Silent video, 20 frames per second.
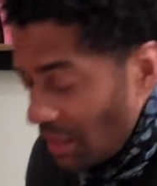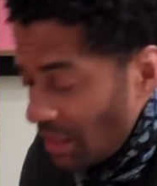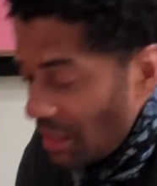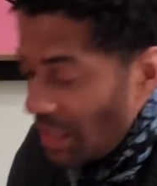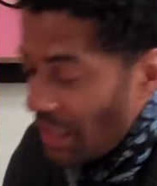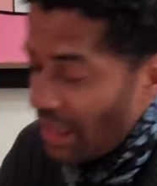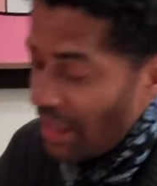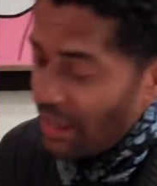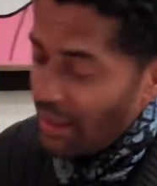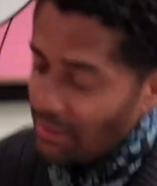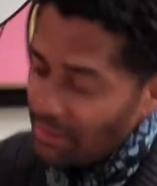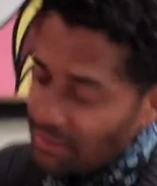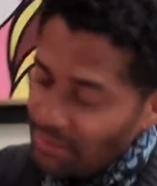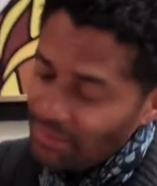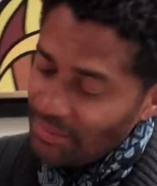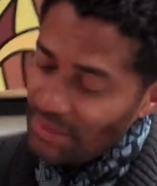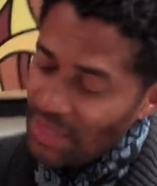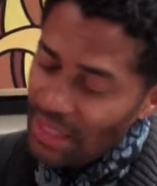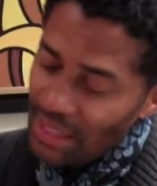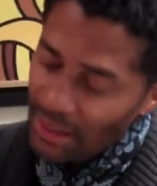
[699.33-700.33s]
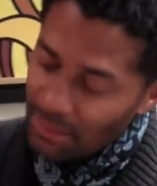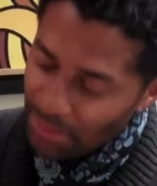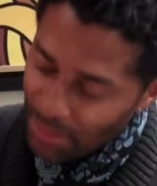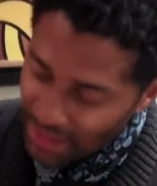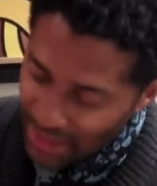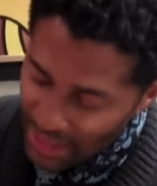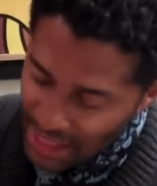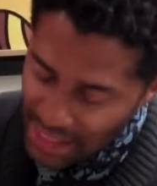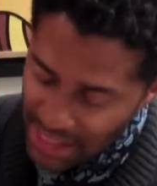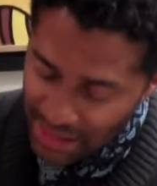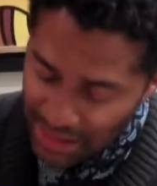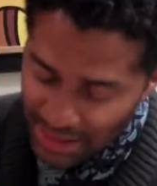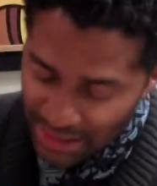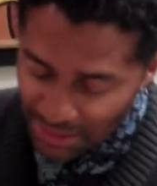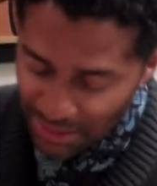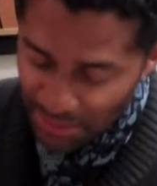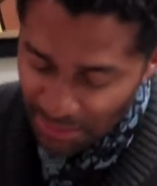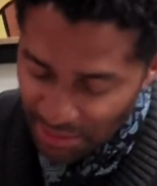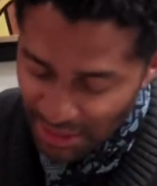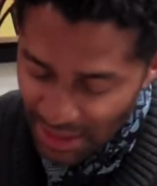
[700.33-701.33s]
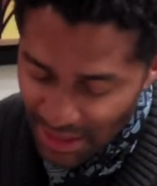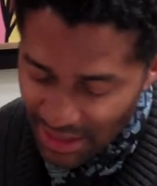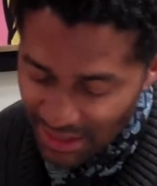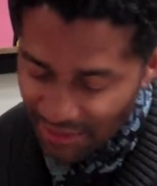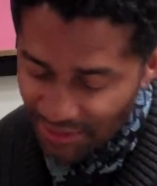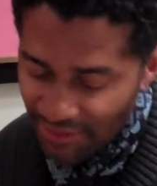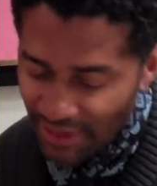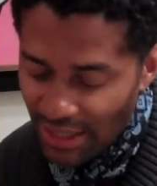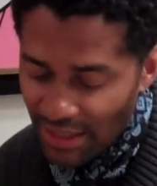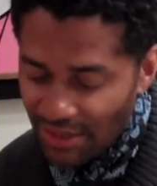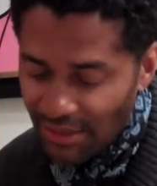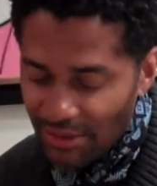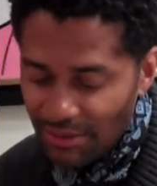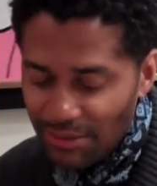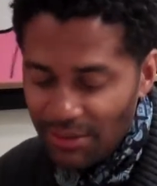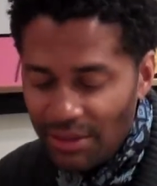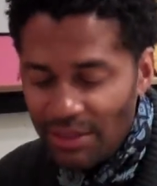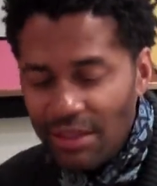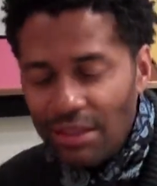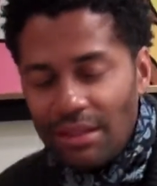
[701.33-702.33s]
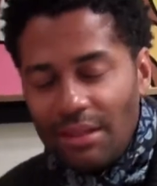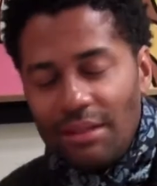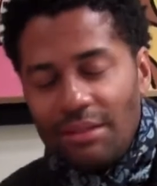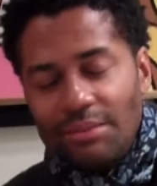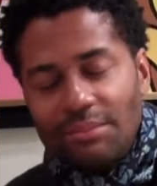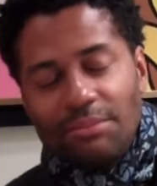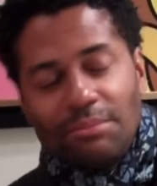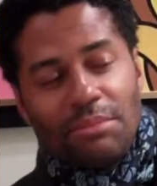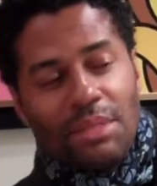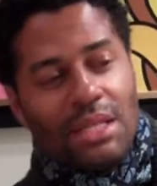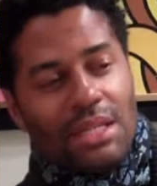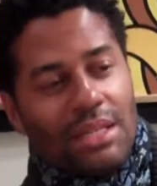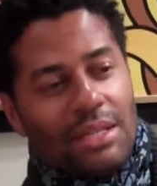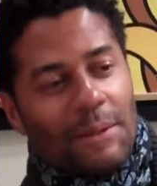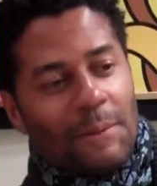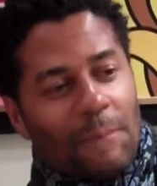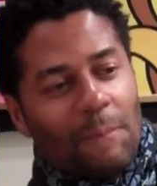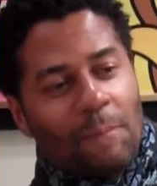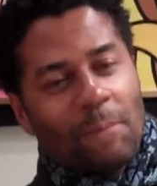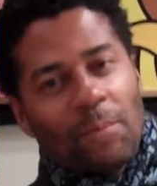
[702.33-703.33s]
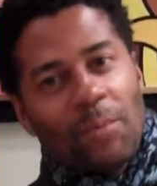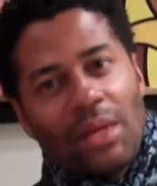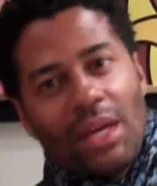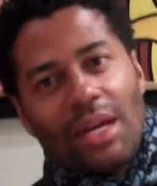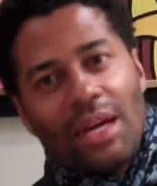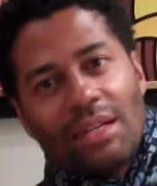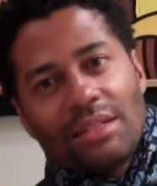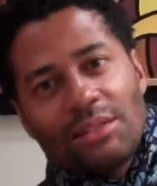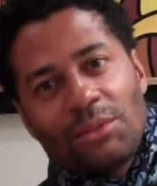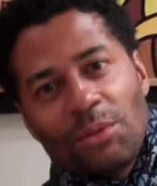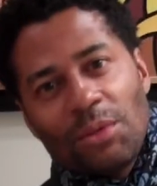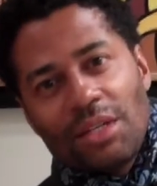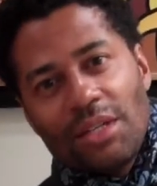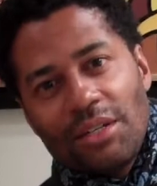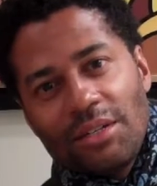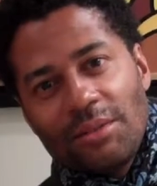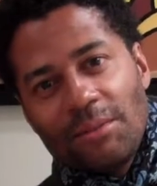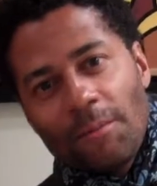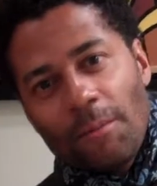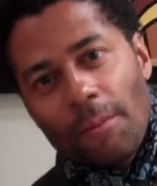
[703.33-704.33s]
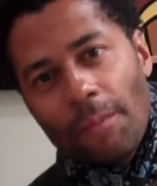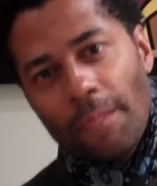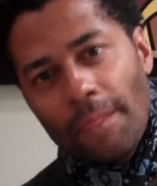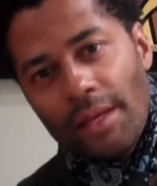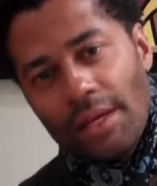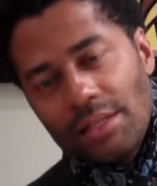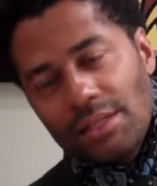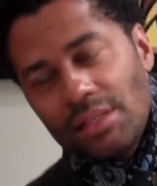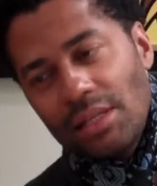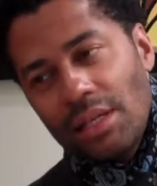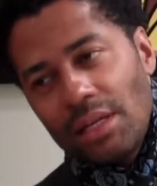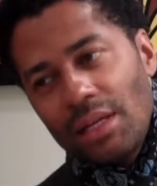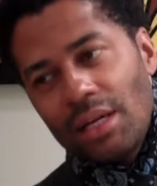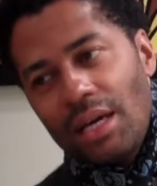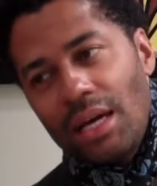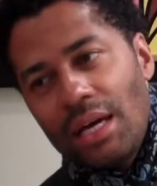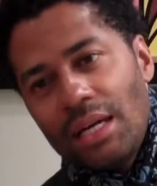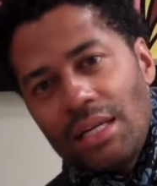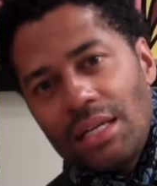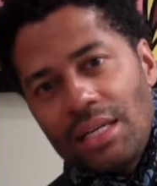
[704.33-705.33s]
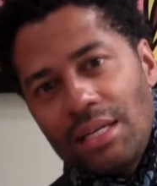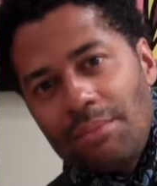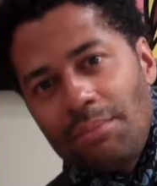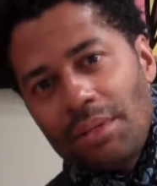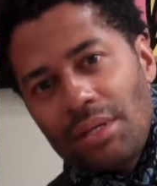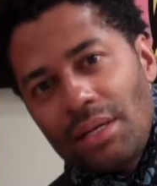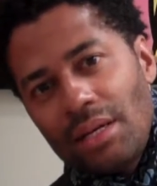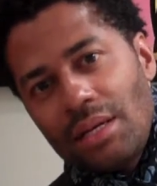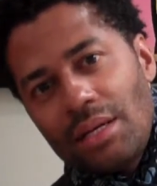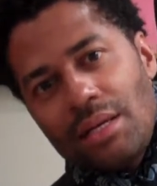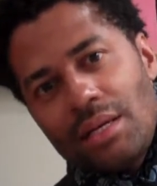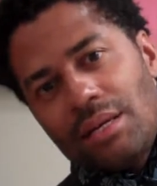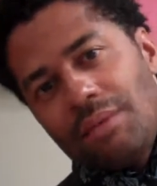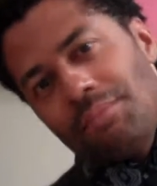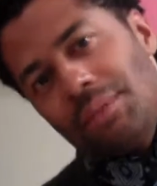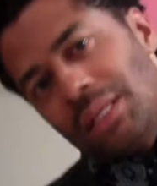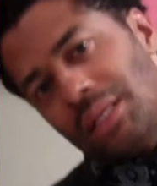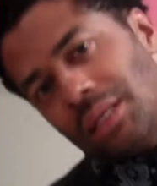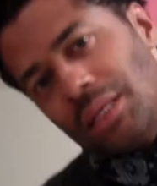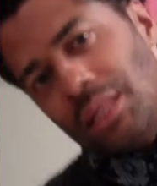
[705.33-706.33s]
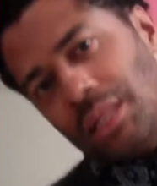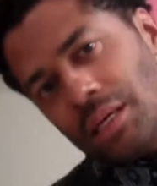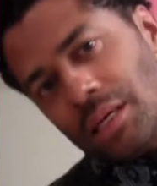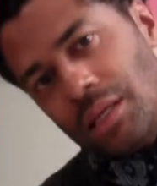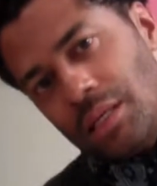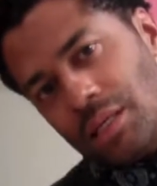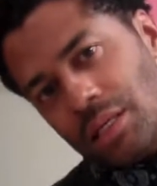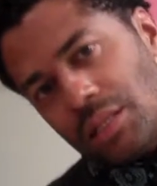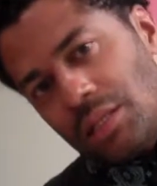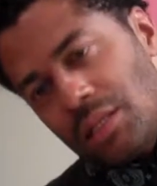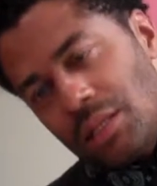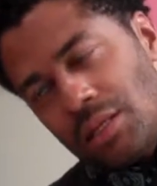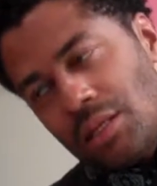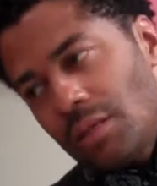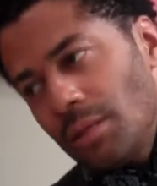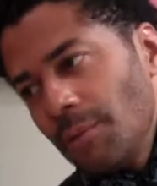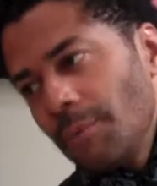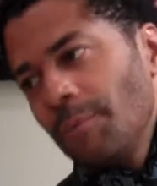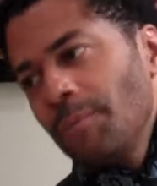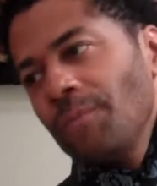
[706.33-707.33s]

Yeah, please follow me at Twitter. That's at eBenet, EBENET.